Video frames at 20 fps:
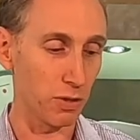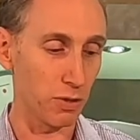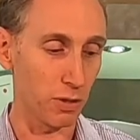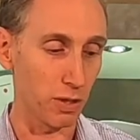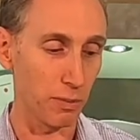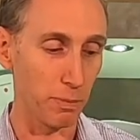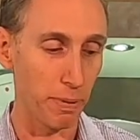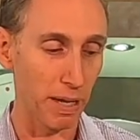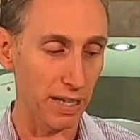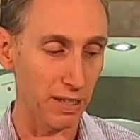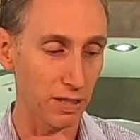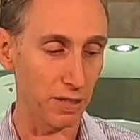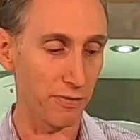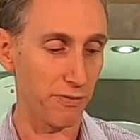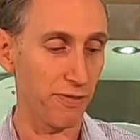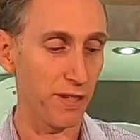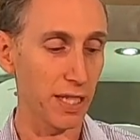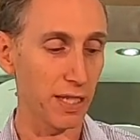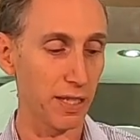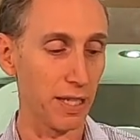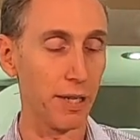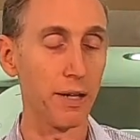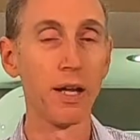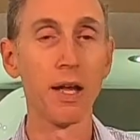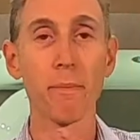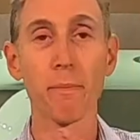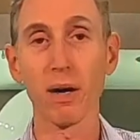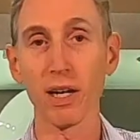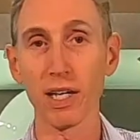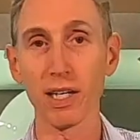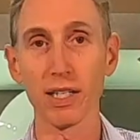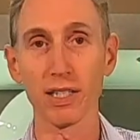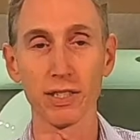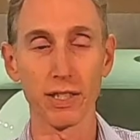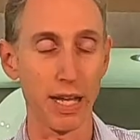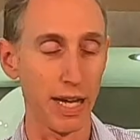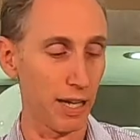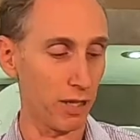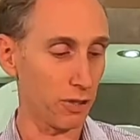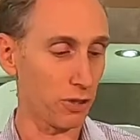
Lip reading: you could barely feel it, but it is there.